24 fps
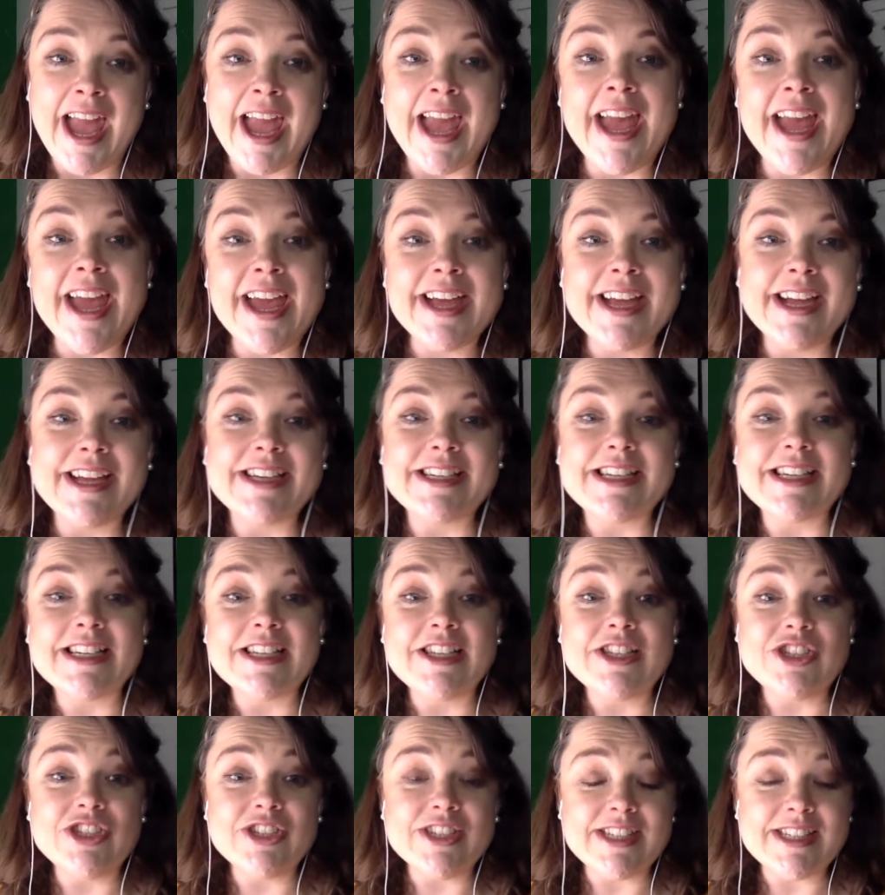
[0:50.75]
And
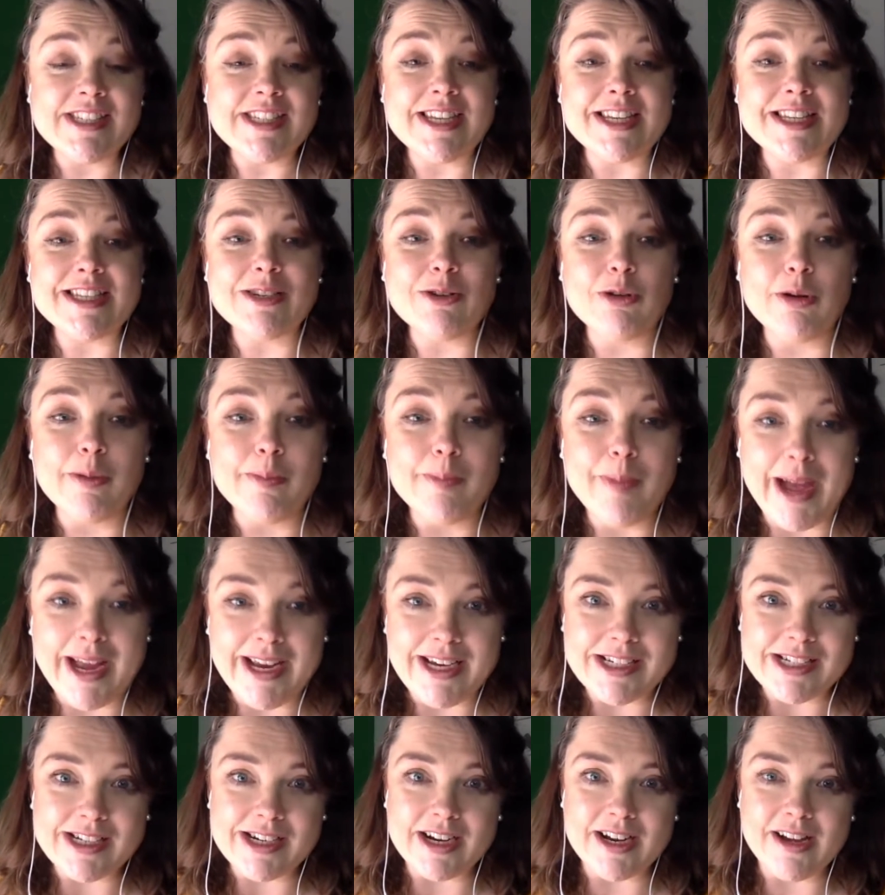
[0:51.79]
just as a reminder,